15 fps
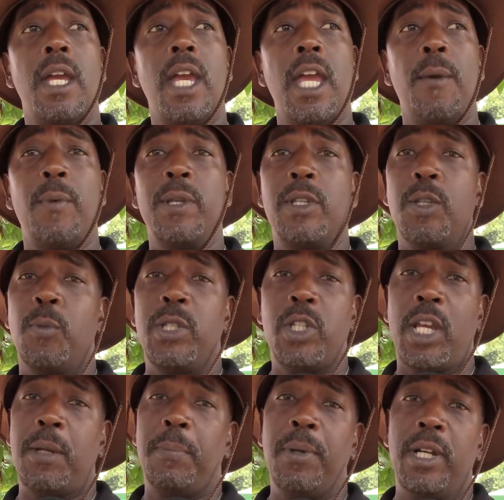and we we
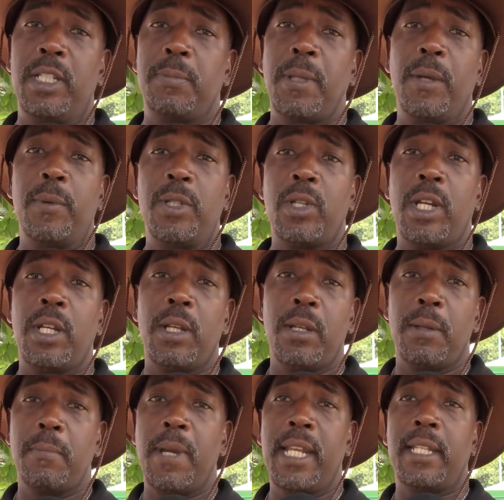trying to push, man. We trying to
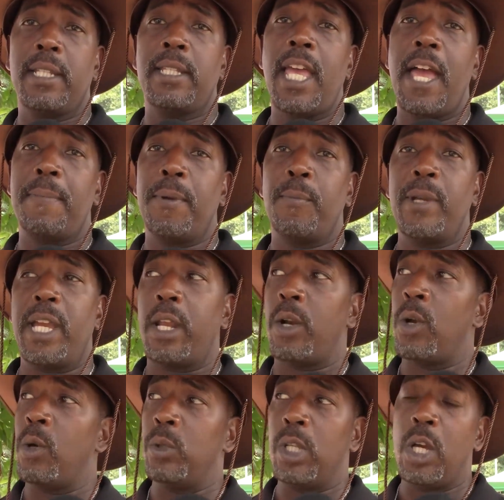make this happen. We got our
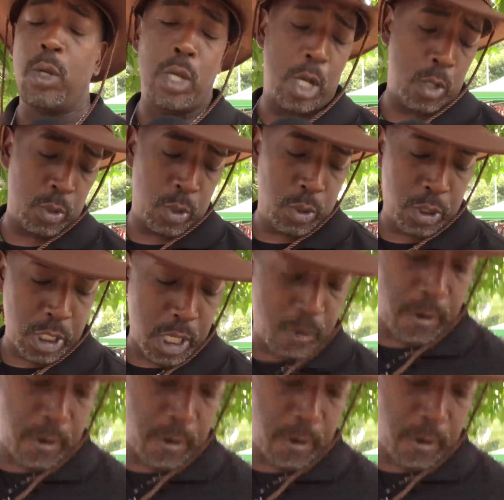own logos. You see it